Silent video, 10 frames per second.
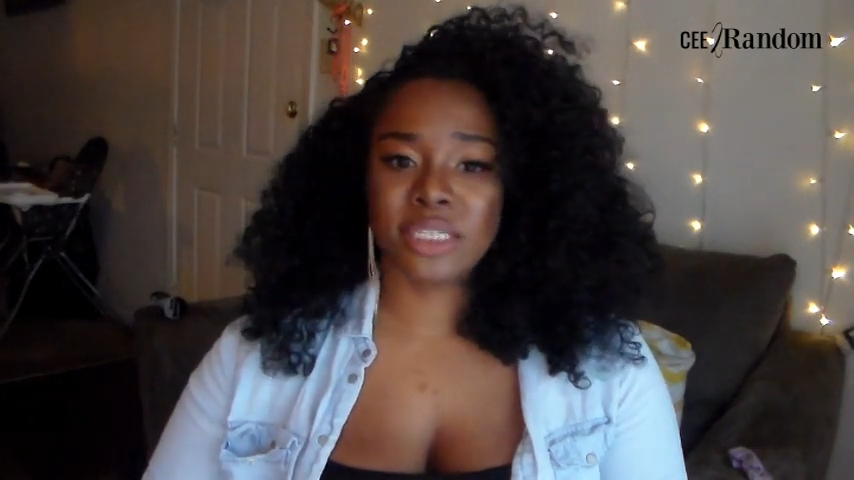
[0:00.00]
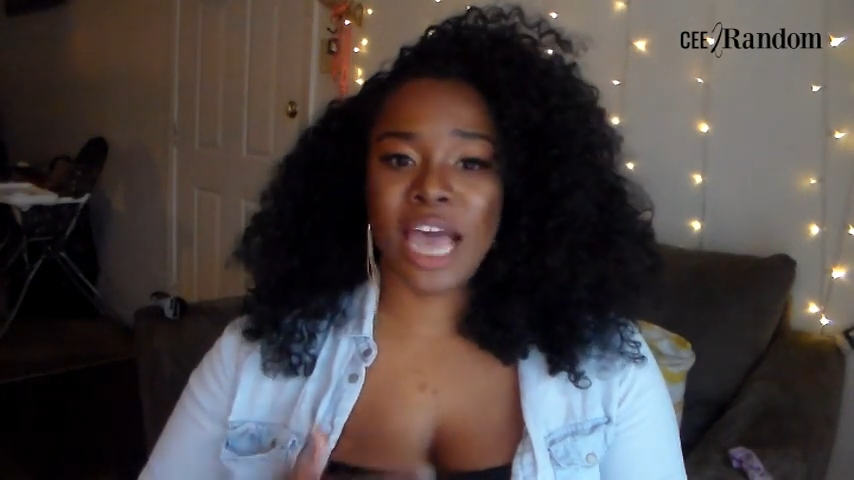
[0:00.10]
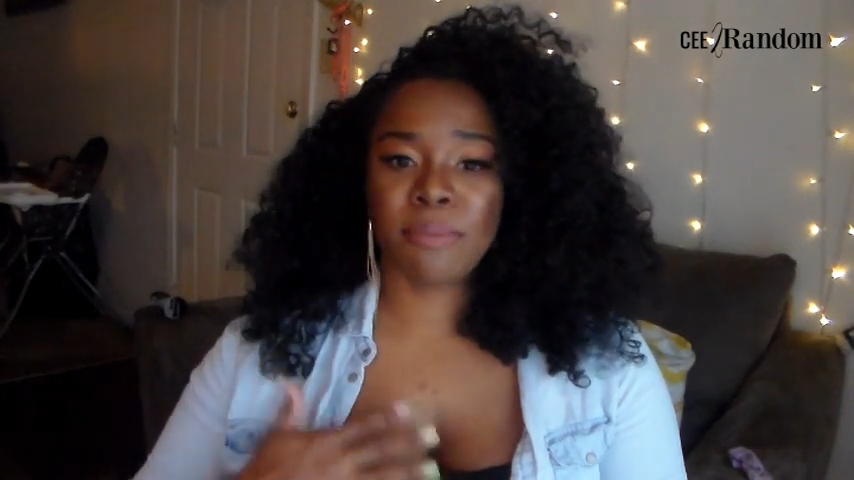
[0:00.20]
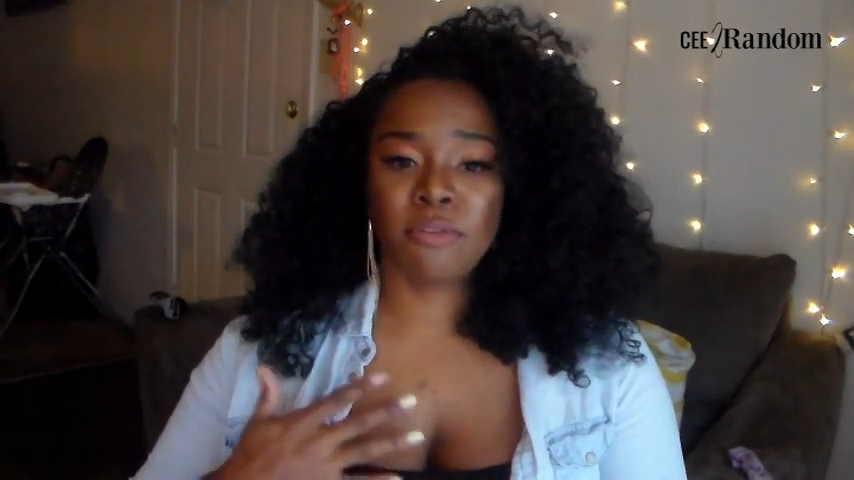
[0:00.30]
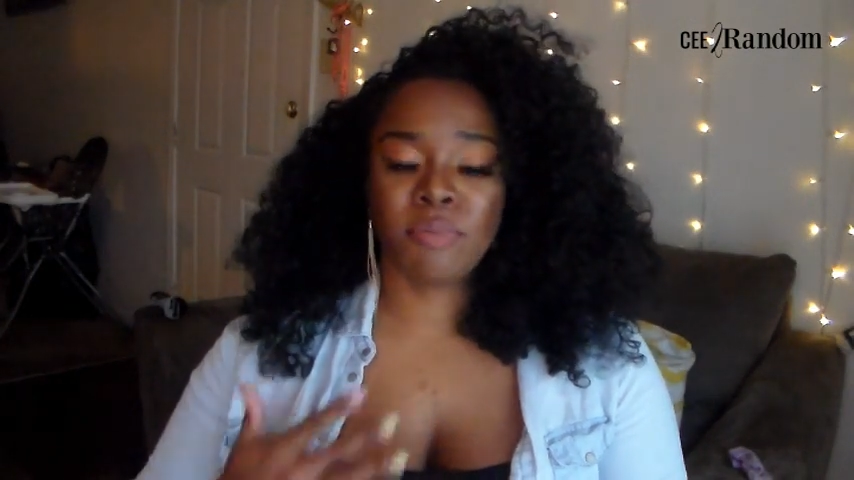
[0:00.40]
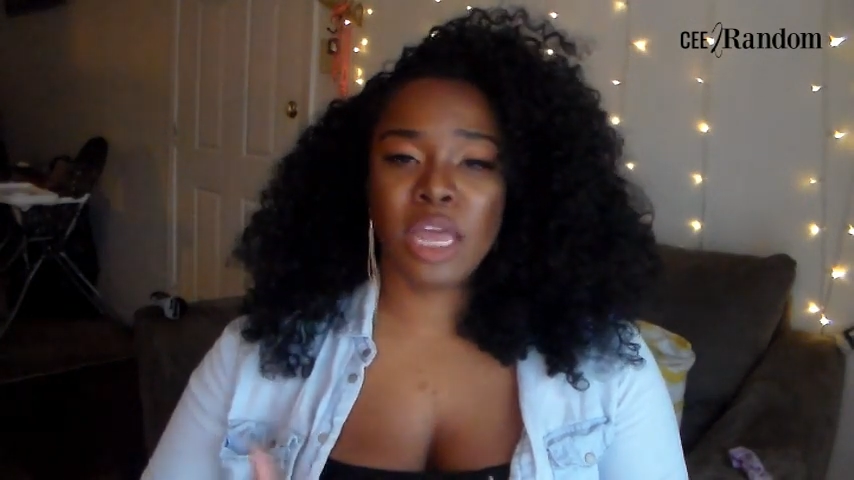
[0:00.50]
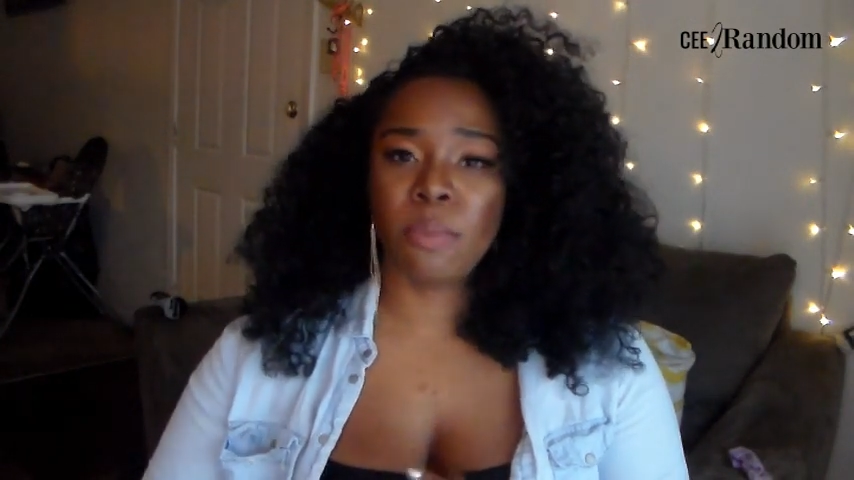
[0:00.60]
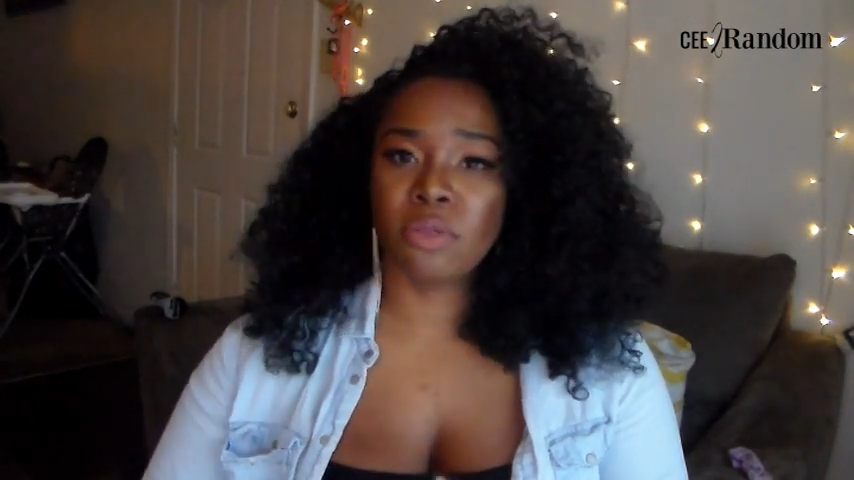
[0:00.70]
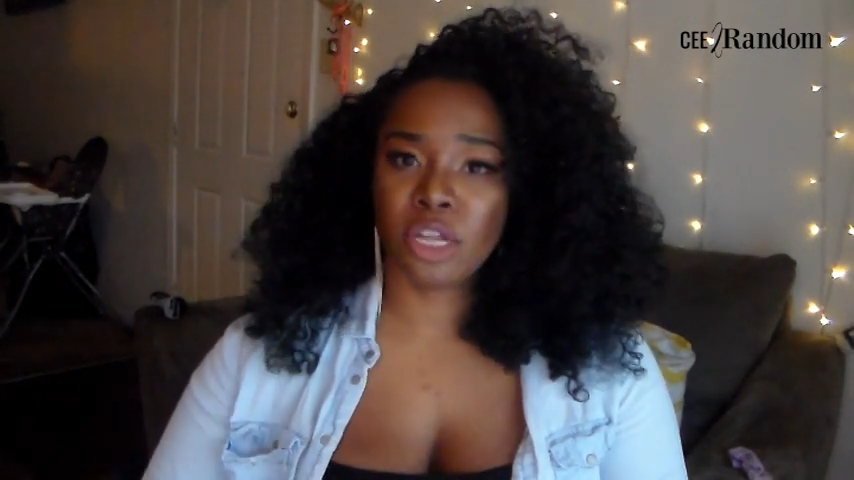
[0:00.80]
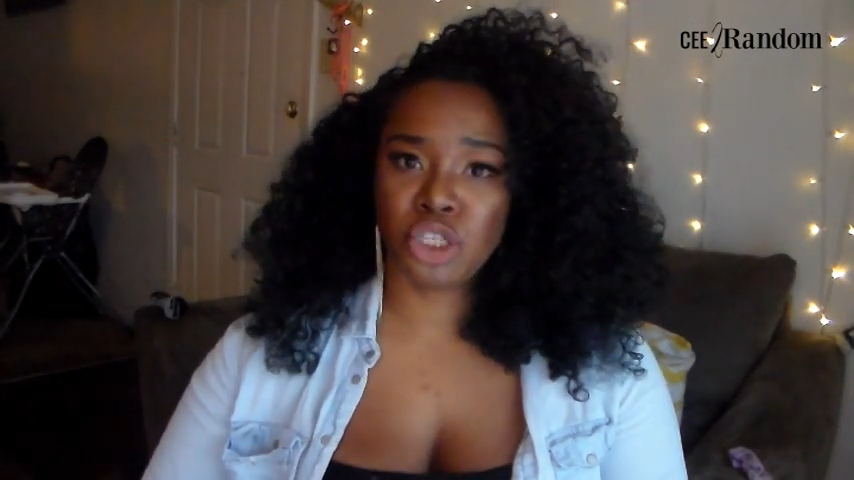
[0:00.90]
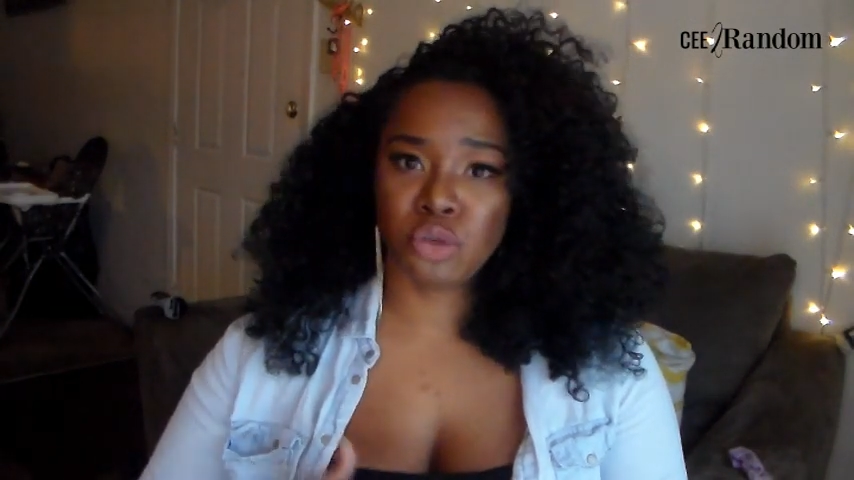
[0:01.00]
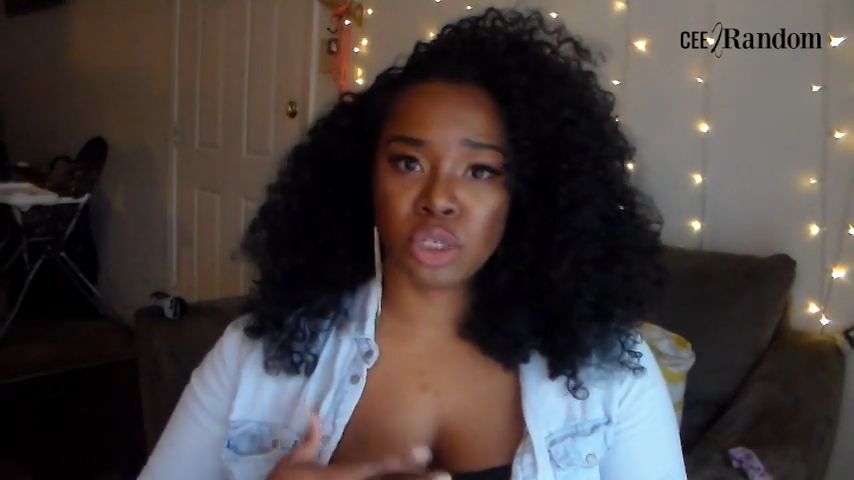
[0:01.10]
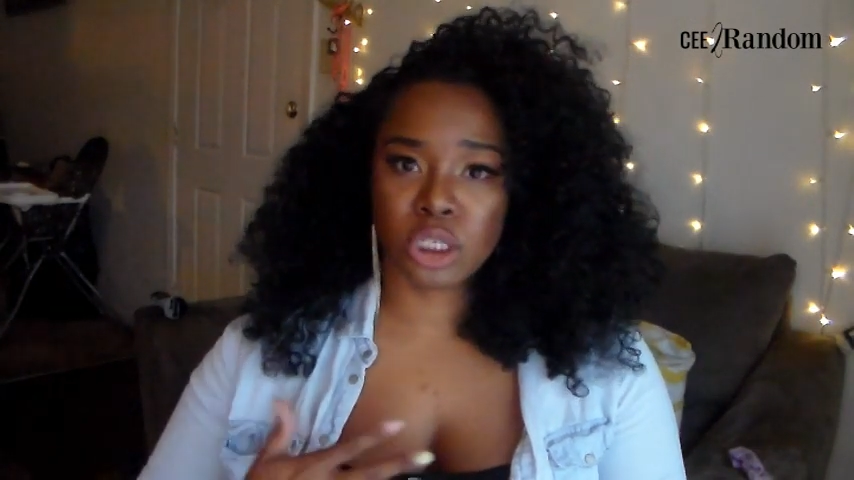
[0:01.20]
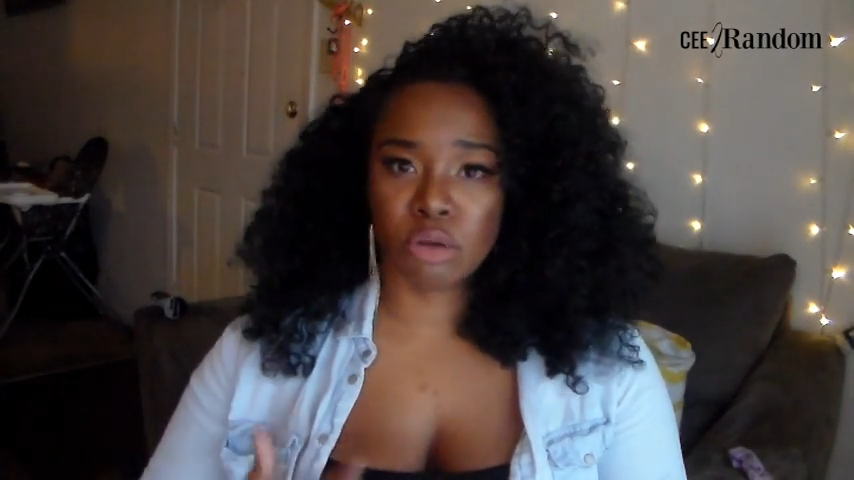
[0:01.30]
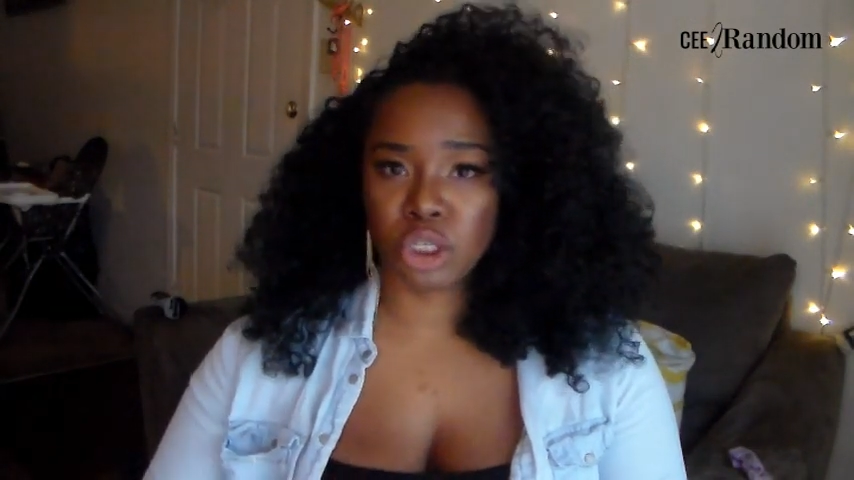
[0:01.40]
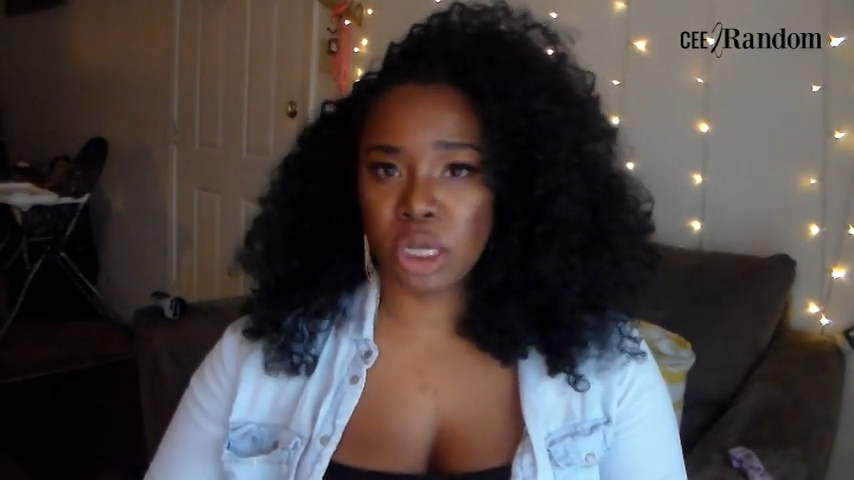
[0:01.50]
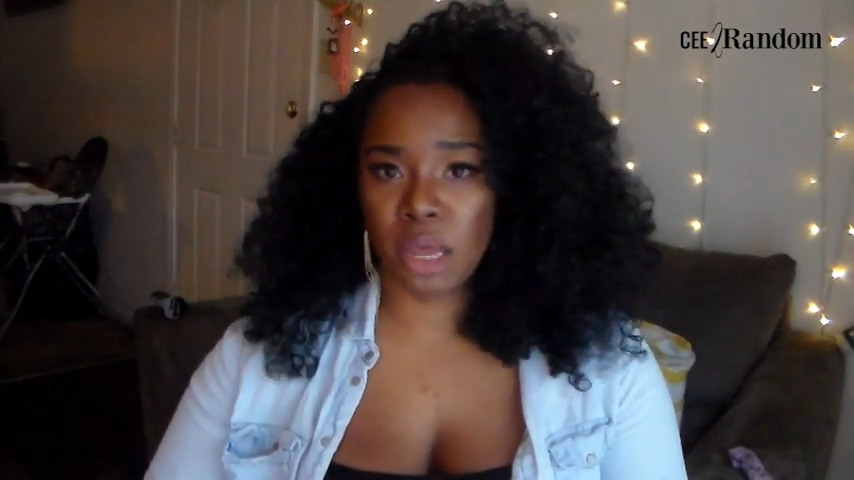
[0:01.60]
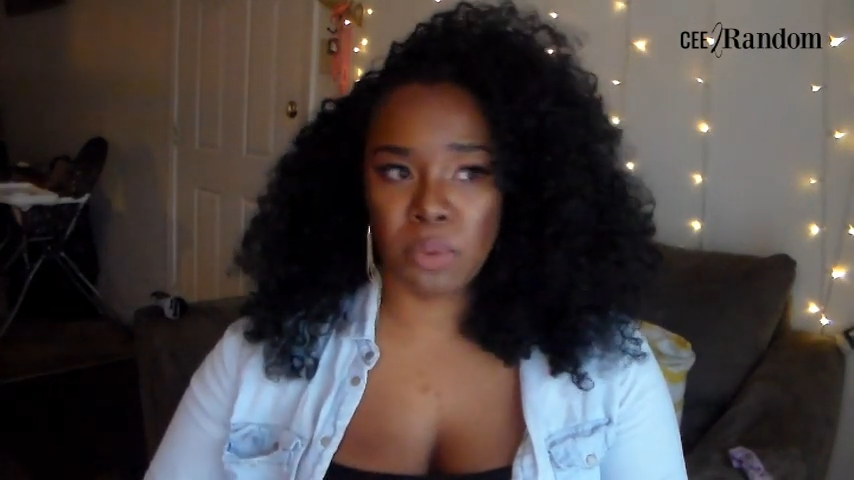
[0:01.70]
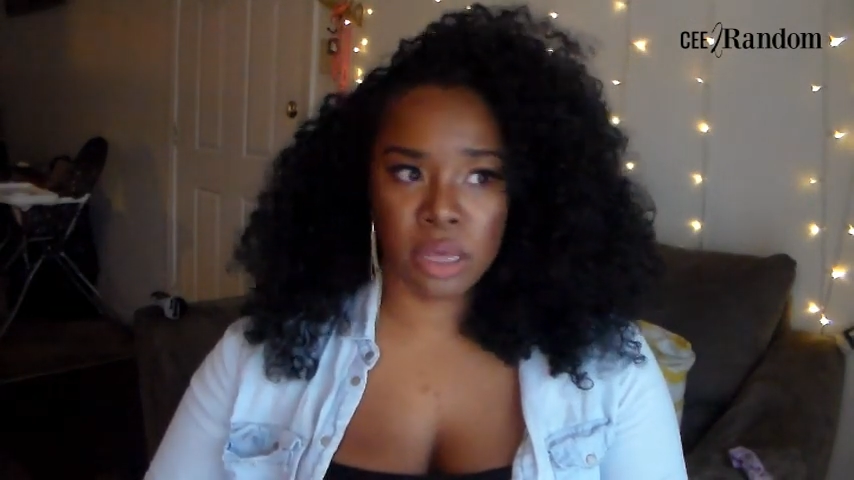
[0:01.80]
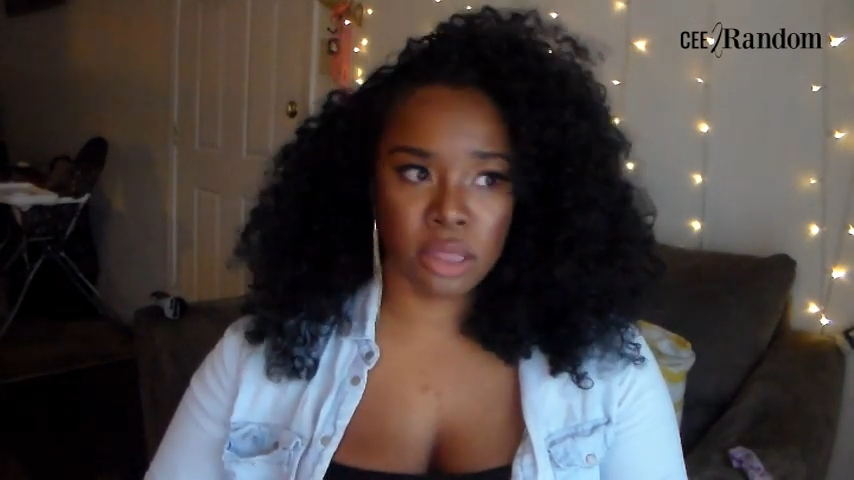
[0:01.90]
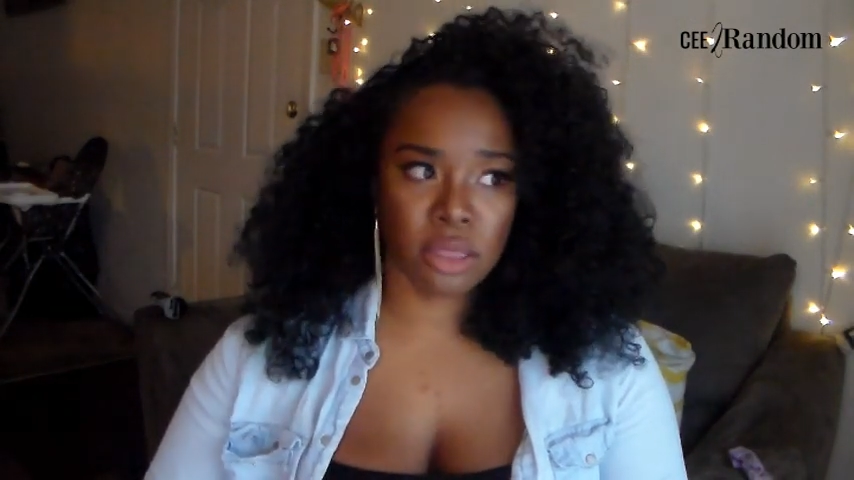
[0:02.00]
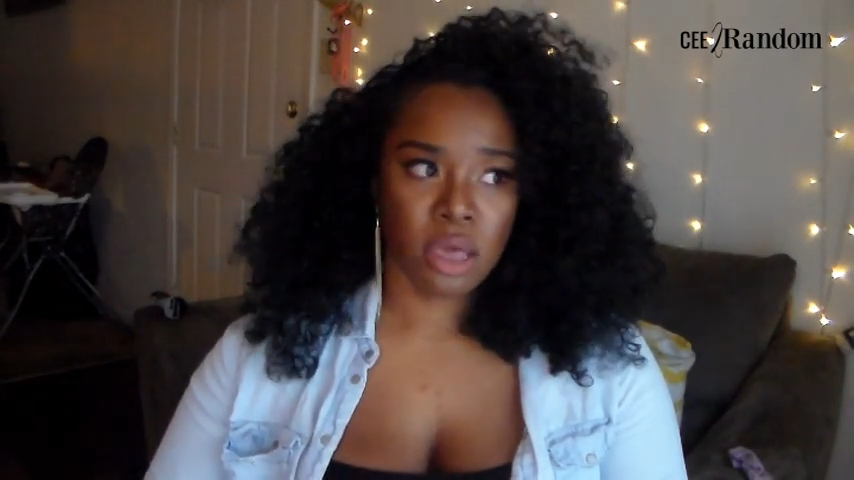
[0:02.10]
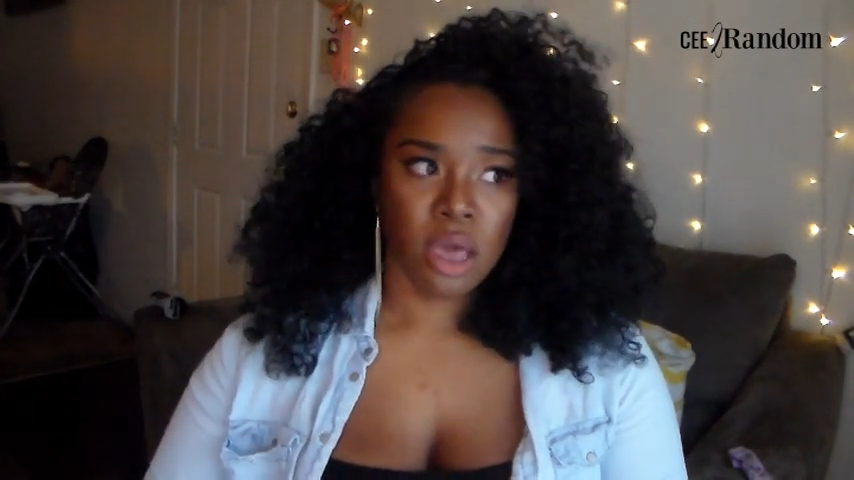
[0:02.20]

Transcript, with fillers: the type of people that you associate with,